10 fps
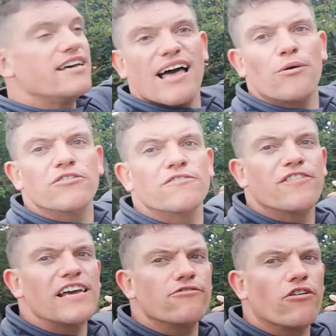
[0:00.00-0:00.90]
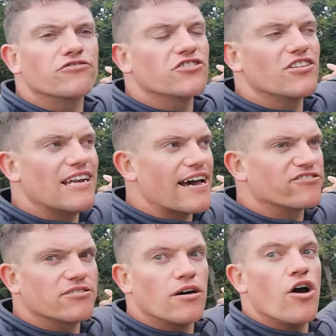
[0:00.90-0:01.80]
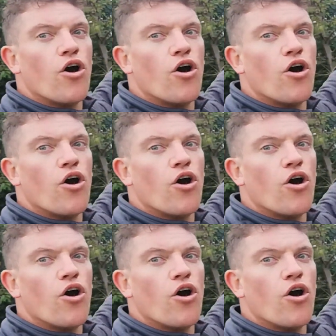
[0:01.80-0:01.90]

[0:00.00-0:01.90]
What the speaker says: and that would veer off to the left.